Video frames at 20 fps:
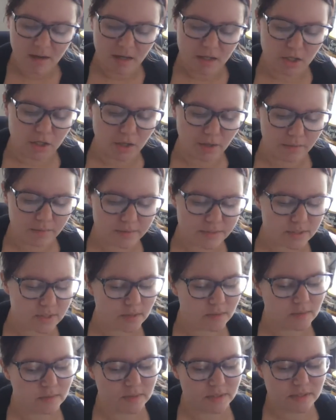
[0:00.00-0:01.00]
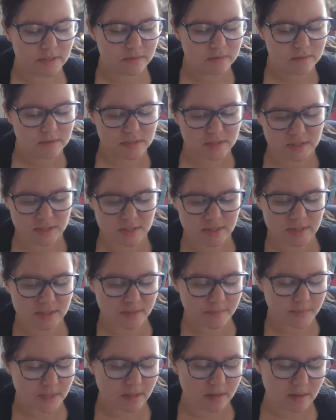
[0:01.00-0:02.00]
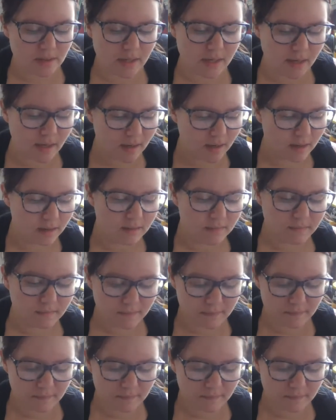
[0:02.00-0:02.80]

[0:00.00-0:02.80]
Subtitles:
You know, so it's something that I